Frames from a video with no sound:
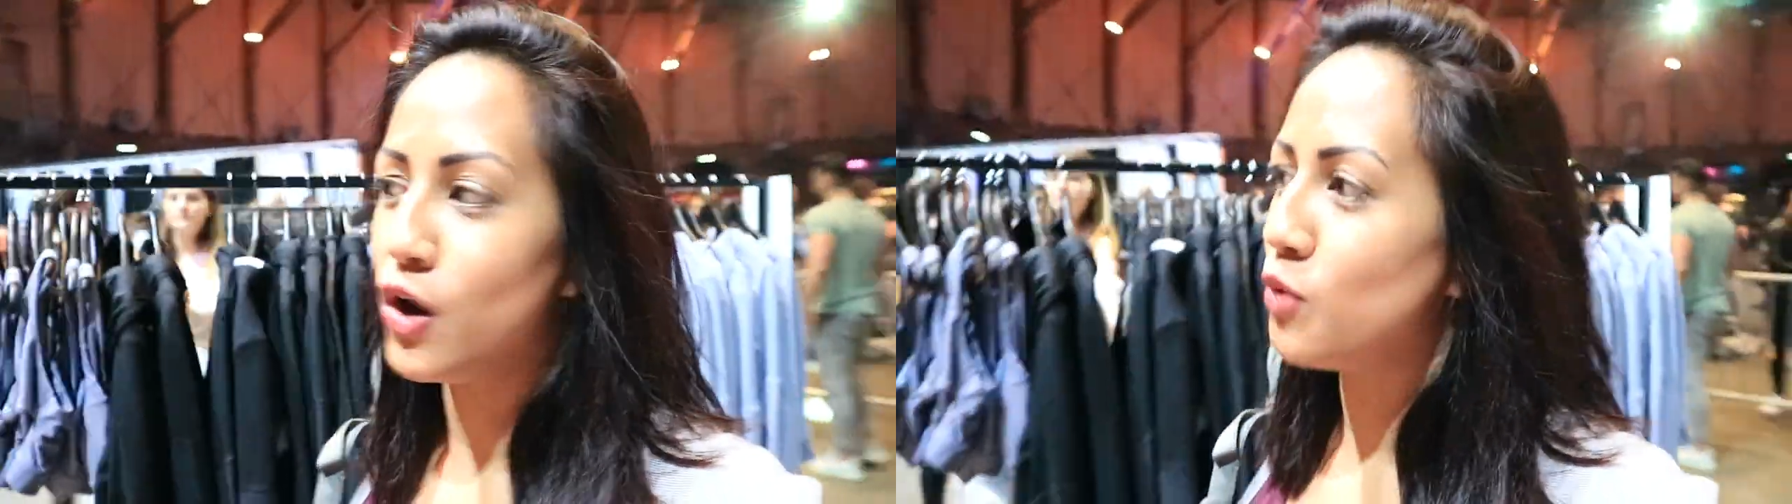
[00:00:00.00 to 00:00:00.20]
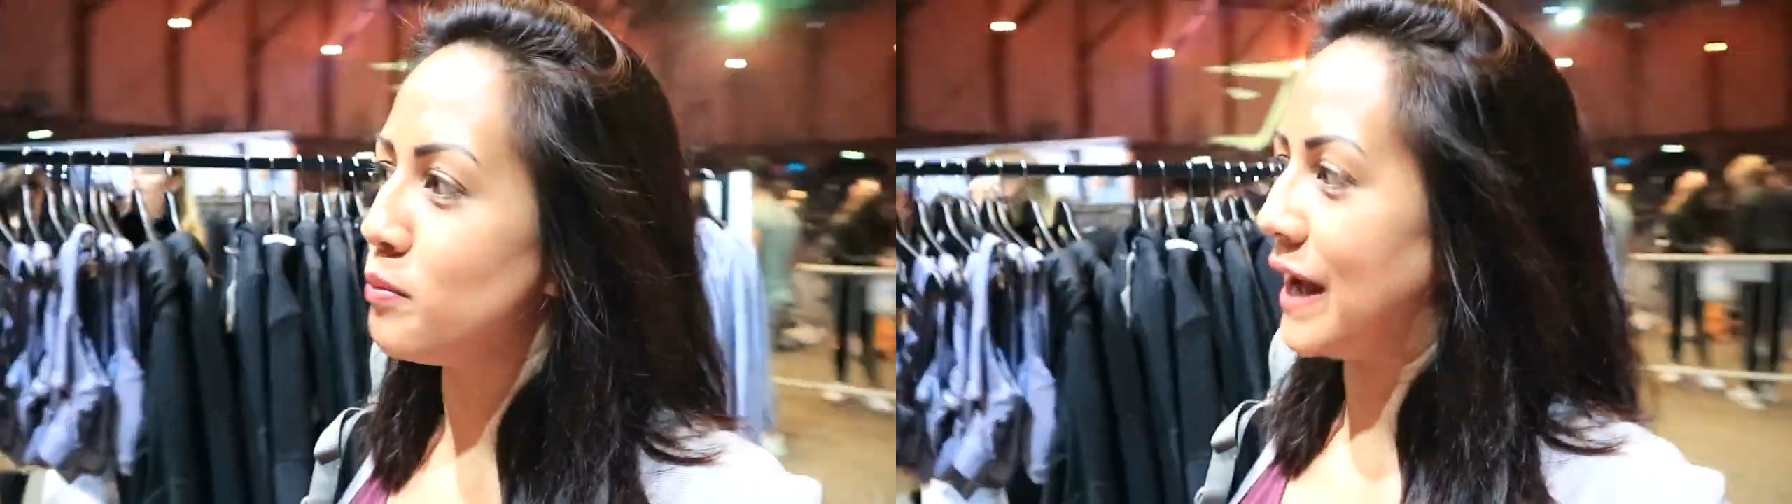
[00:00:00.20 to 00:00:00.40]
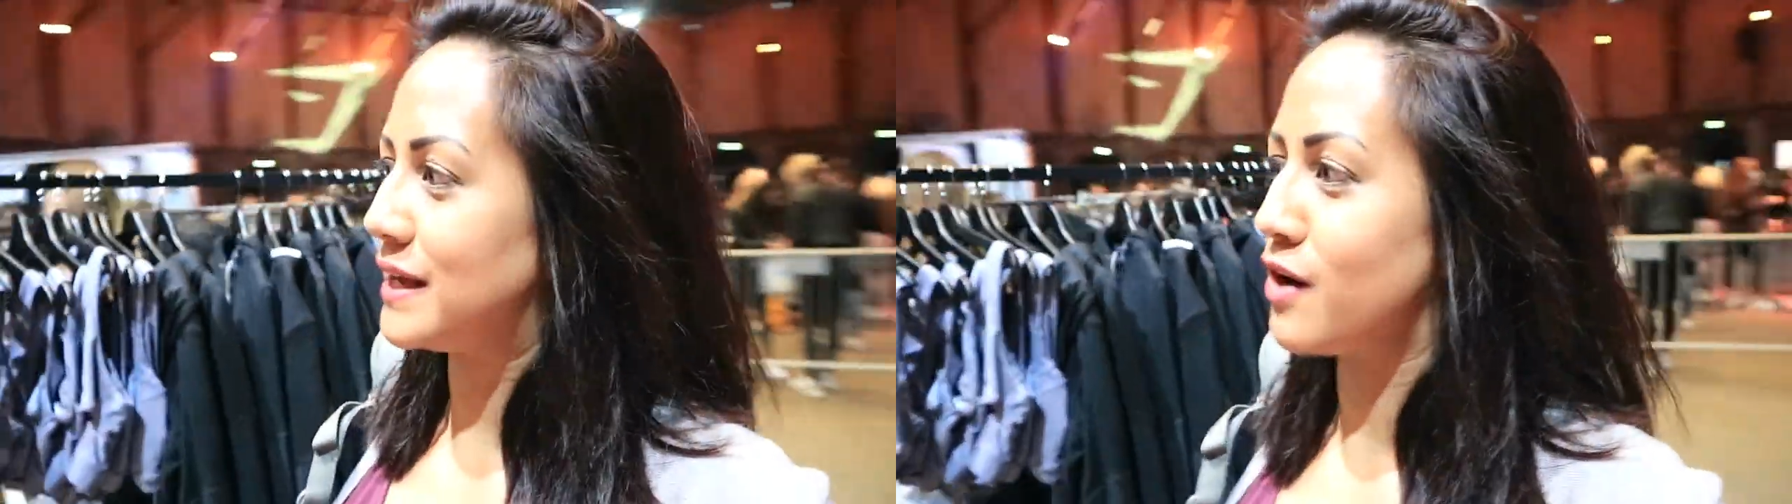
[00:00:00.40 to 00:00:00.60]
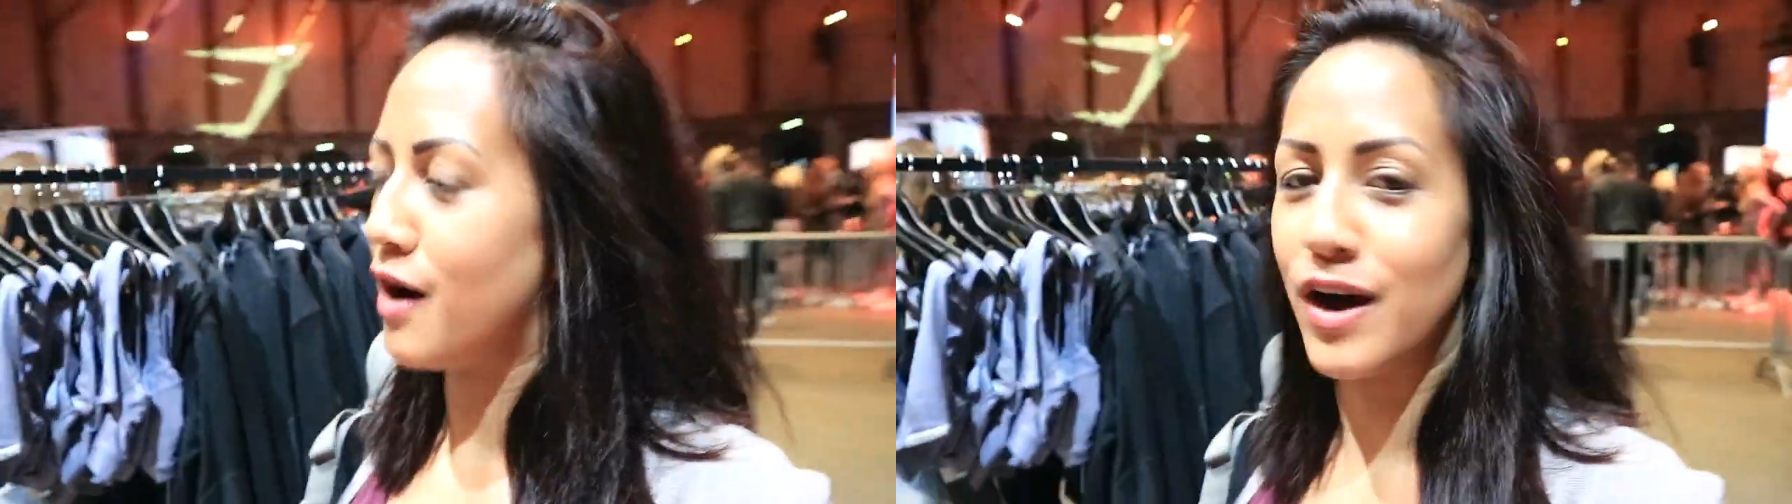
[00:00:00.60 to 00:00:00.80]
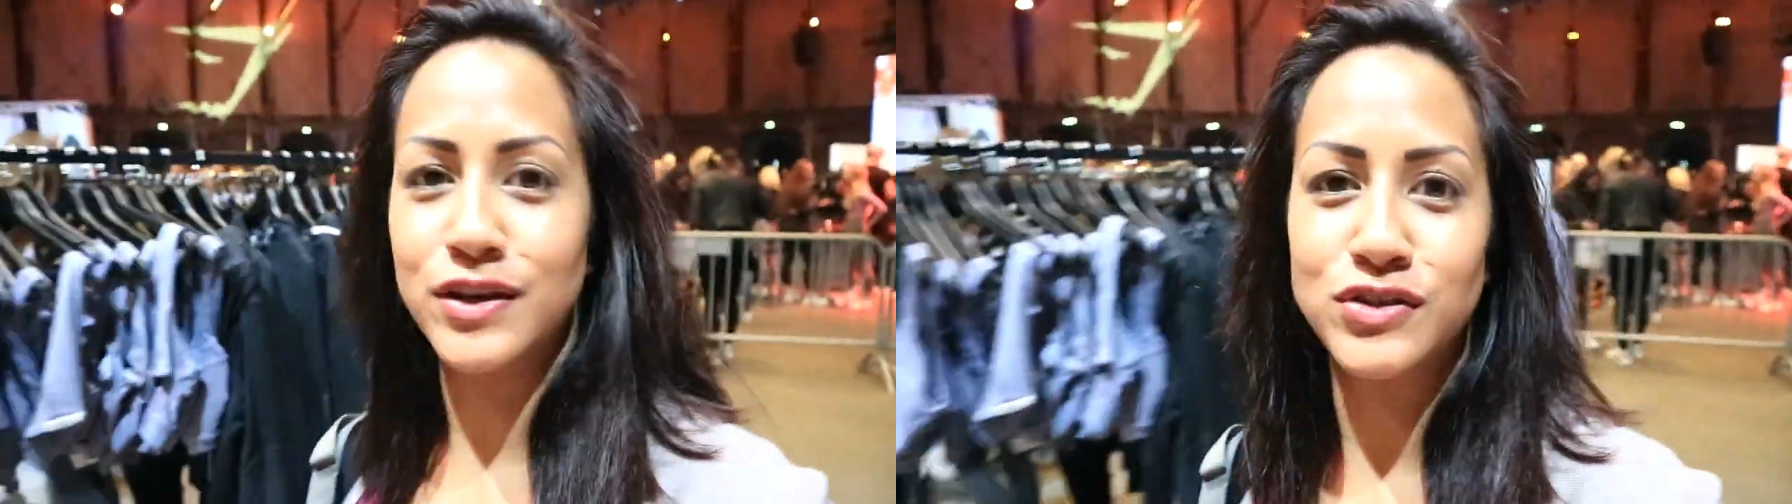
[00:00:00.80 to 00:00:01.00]
Oh my
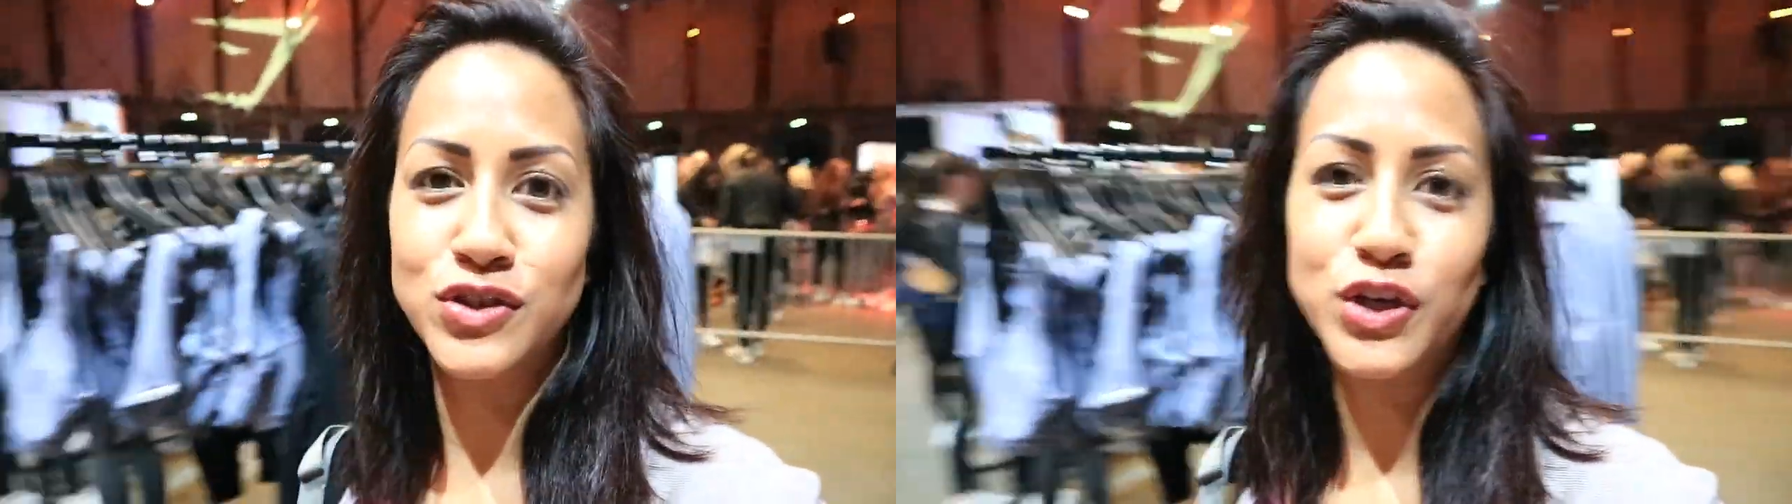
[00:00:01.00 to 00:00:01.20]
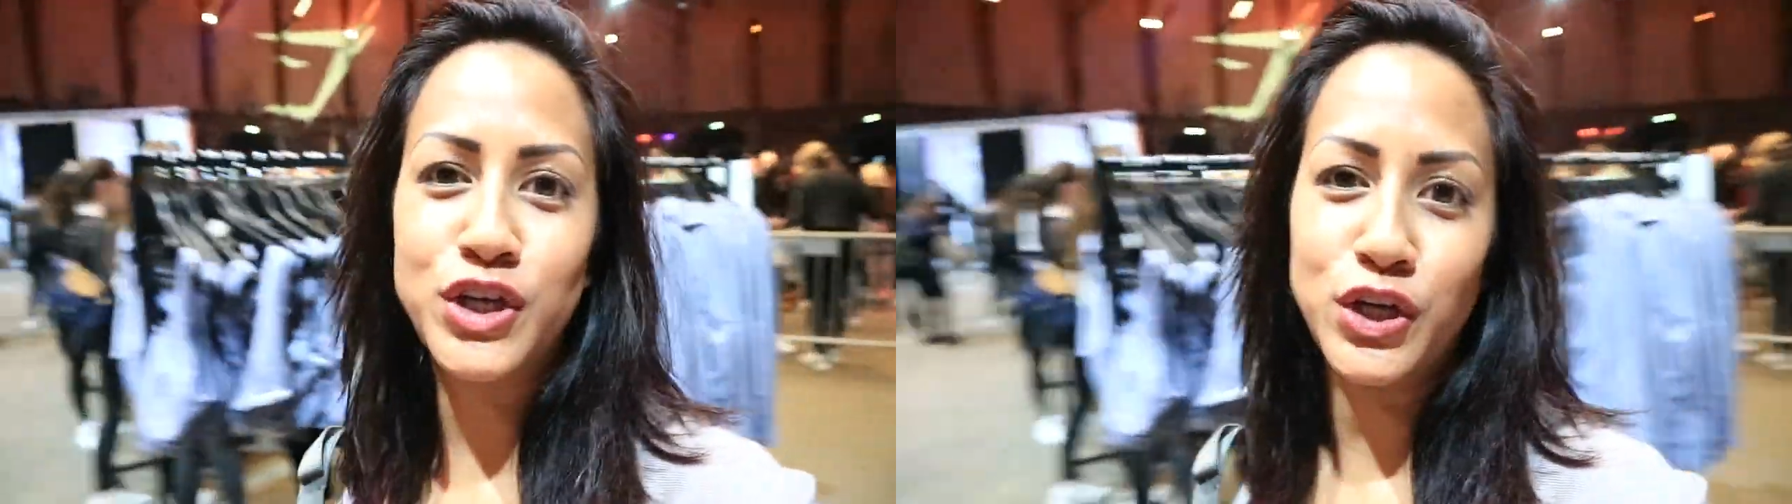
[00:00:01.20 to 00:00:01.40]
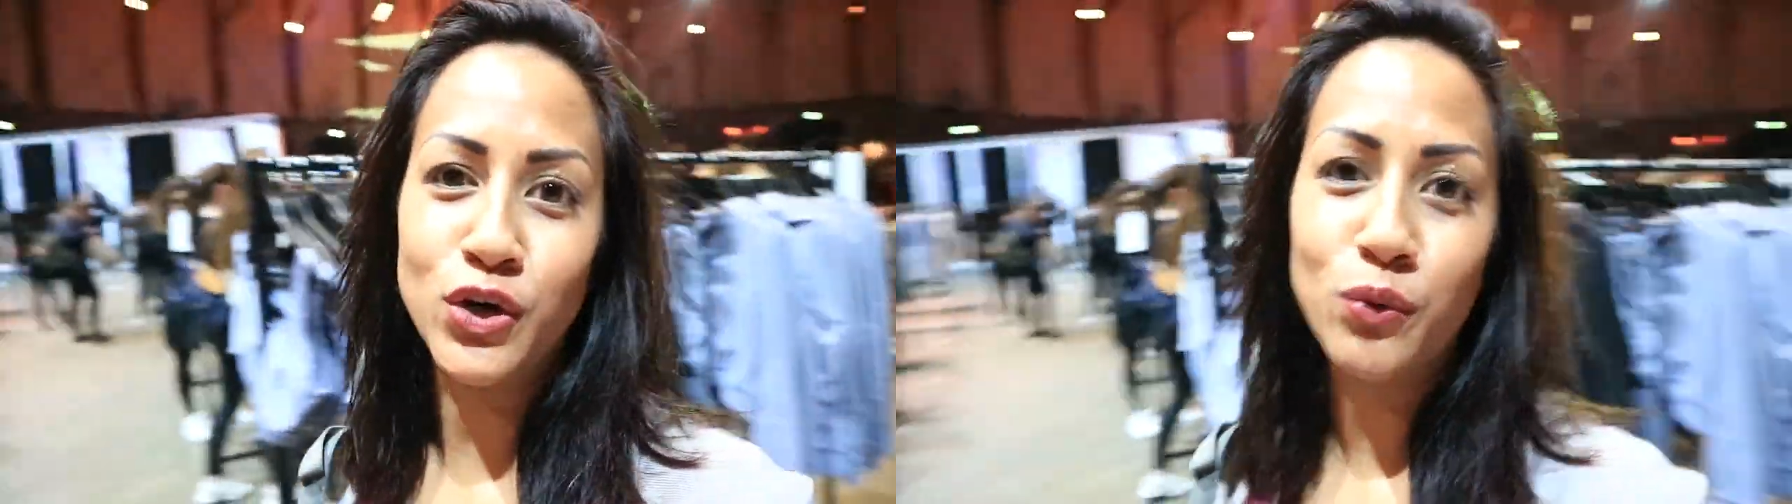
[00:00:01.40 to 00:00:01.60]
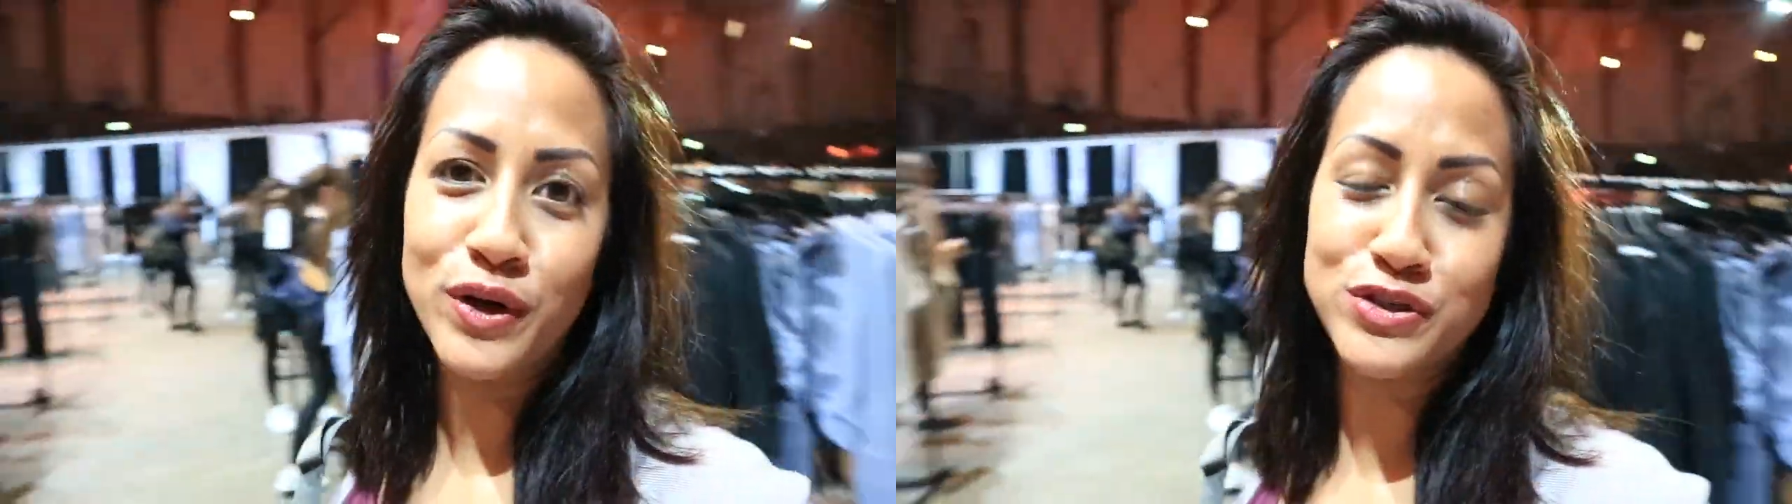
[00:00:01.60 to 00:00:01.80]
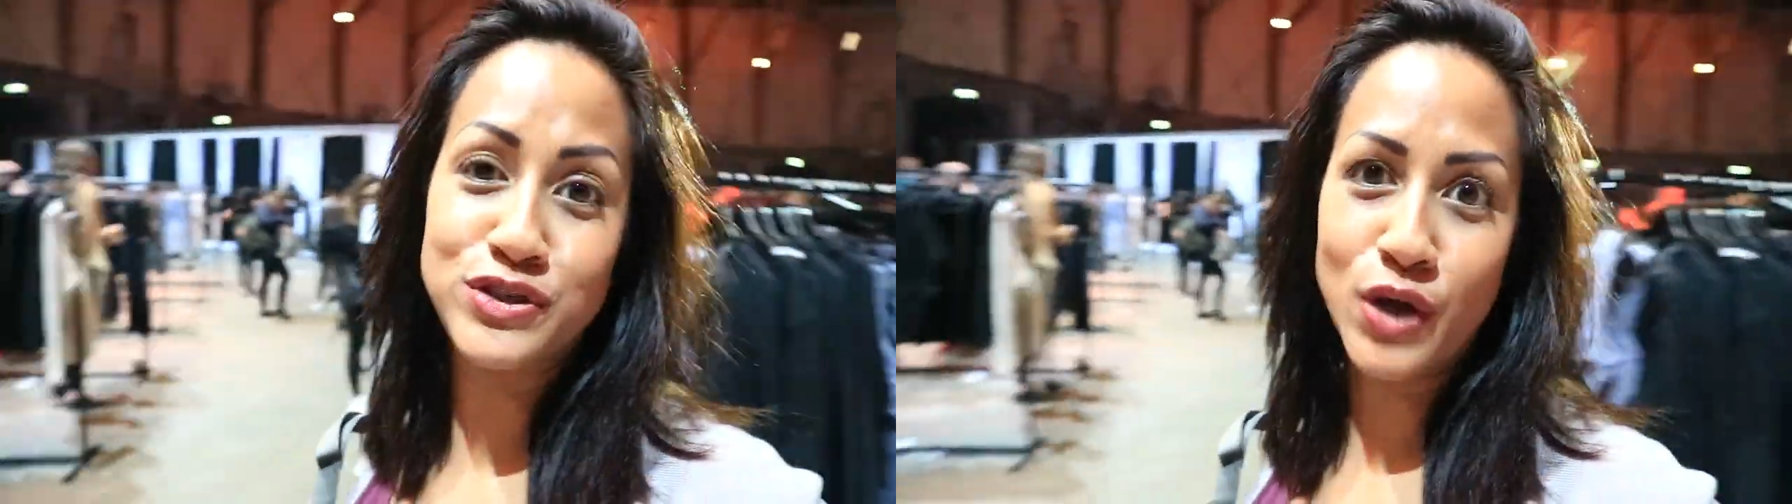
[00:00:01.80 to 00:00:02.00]
gosh, the queue
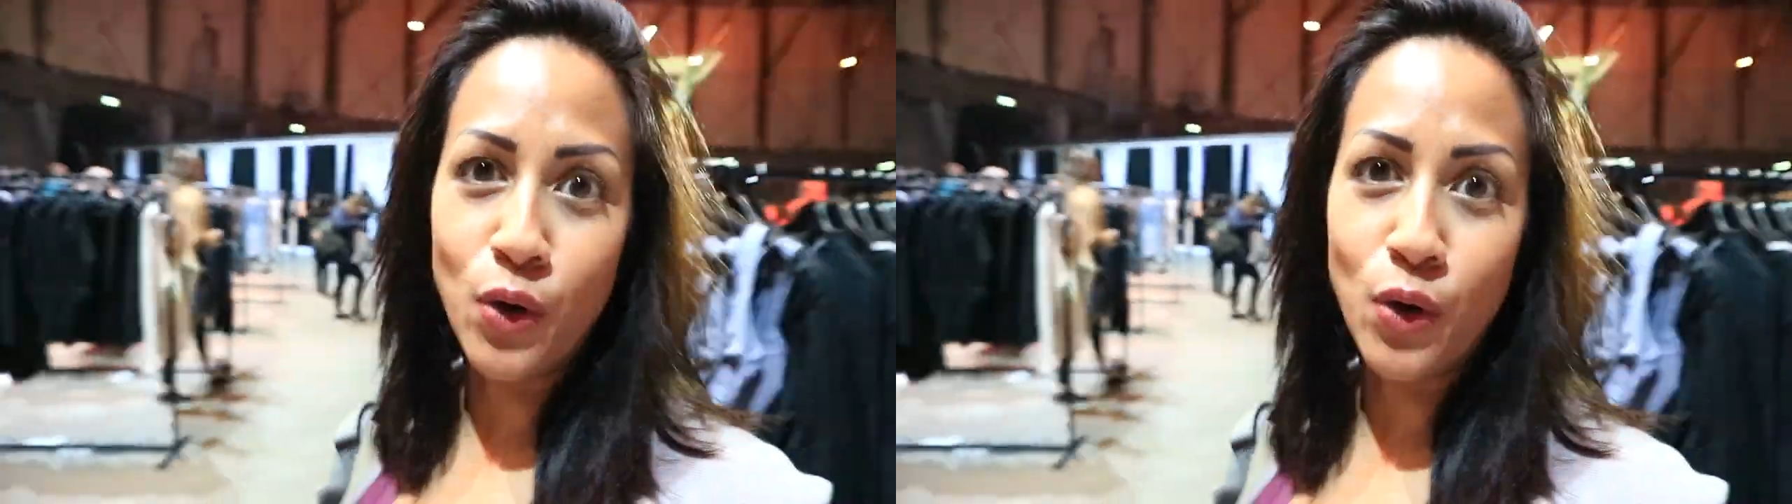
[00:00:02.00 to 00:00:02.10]
was